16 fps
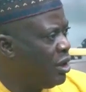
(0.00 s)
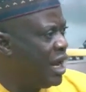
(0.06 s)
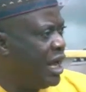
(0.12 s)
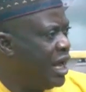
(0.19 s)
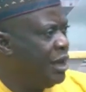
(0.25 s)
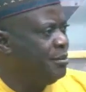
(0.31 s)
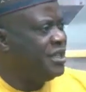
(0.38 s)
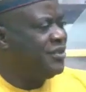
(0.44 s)

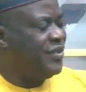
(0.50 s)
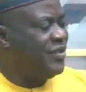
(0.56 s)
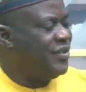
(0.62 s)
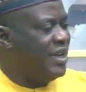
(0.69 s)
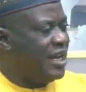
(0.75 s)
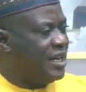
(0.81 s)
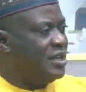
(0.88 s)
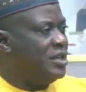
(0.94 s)

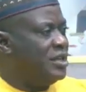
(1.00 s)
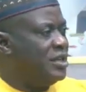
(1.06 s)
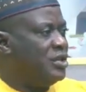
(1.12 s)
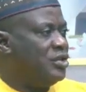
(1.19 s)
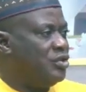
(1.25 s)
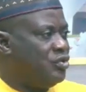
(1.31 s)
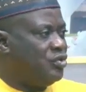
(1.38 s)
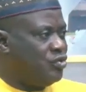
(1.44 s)
hemisphere
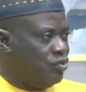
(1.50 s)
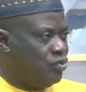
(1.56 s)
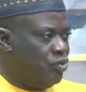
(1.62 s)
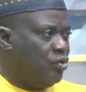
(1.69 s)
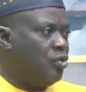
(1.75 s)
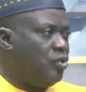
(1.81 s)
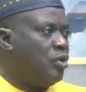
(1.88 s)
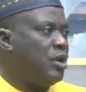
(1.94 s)

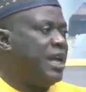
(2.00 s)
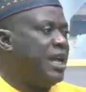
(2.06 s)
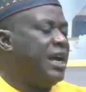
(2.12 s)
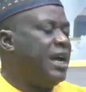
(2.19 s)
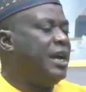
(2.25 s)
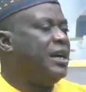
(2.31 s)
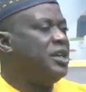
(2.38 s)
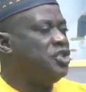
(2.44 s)
to
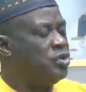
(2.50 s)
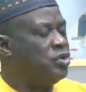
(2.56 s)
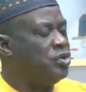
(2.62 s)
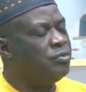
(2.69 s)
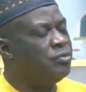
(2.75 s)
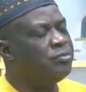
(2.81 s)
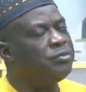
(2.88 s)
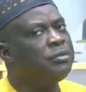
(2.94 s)
other region.
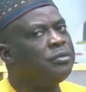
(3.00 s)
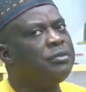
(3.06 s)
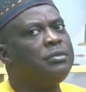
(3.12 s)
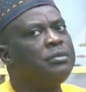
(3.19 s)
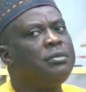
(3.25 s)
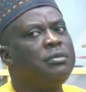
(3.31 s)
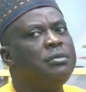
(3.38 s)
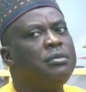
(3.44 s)

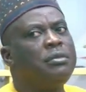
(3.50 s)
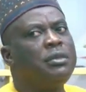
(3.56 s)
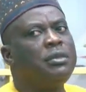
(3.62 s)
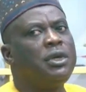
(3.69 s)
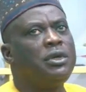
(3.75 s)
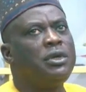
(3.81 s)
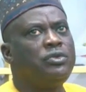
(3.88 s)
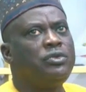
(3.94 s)

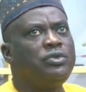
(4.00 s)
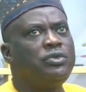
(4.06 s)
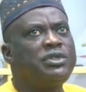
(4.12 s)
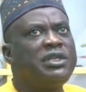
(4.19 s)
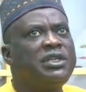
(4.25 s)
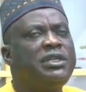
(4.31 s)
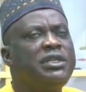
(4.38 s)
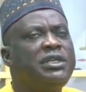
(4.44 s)
You see,